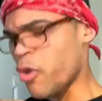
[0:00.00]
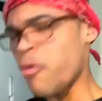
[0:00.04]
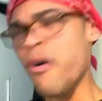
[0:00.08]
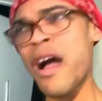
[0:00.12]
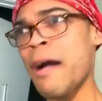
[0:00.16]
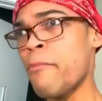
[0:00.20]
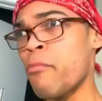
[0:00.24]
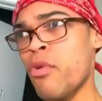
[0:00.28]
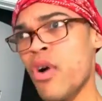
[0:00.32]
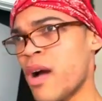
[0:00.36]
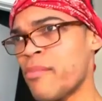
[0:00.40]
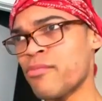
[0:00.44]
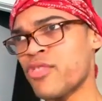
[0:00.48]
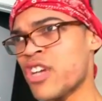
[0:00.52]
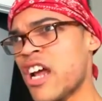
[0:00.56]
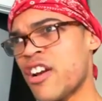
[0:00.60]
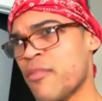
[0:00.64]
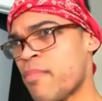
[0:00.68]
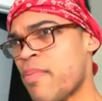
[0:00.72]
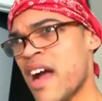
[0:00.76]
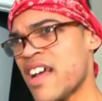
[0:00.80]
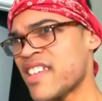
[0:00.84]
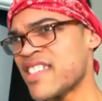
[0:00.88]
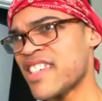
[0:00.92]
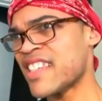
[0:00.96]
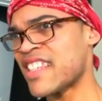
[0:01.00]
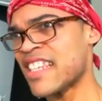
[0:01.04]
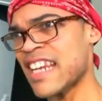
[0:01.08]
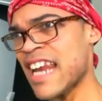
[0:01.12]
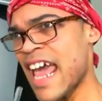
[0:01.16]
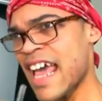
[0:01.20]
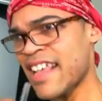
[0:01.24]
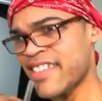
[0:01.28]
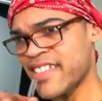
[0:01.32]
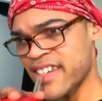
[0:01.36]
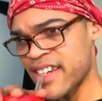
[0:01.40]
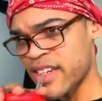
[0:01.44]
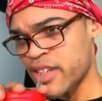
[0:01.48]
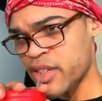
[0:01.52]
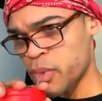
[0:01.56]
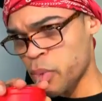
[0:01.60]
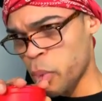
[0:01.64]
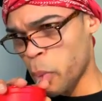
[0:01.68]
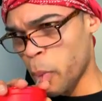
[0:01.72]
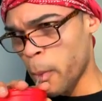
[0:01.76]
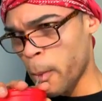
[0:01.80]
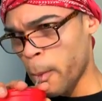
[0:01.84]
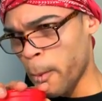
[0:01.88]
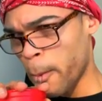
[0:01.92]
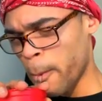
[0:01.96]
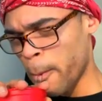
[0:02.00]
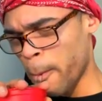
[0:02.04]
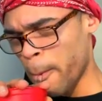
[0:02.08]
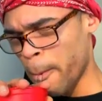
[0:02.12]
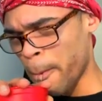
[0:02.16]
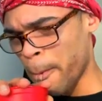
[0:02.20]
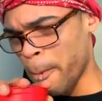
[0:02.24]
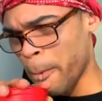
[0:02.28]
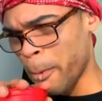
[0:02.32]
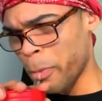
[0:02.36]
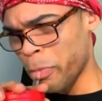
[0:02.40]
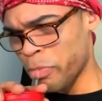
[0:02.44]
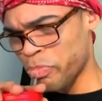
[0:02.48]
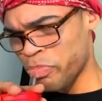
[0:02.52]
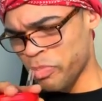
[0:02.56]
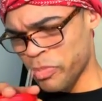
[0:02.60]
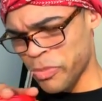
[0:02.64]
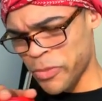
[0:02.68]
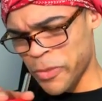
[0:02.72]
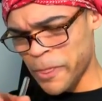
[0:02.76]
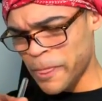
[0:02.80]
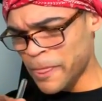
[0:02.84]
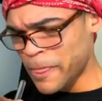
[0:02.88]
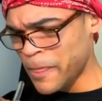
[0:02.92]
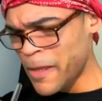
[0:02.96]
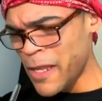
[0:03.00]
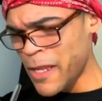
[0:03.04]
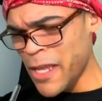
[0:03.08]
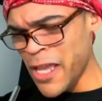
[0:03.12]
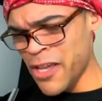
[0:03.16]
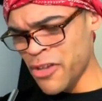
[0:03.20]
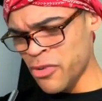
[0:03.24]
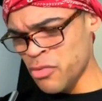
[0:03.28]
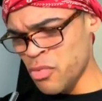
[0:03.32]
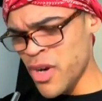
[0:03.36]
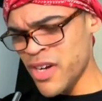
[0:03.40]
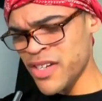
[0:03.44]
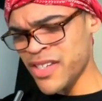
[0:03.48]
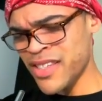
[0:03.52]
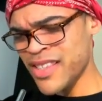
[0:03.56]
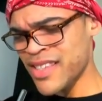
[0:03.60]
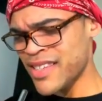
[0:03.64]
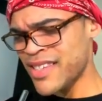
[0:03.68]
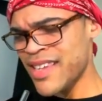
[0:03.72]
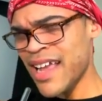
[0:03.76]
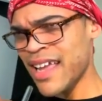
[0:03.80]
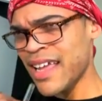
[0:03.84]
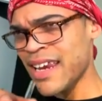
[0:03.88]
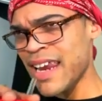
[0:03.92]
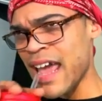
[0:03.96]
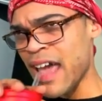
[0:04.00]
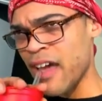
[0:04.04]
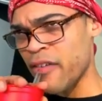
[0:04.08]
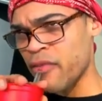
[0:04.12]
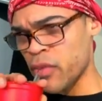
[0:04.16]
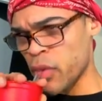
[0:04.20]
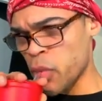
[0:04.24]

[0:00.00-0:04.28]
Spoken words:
Quiet, boy, I'm trying to process the nastiness. It's worse than the second half.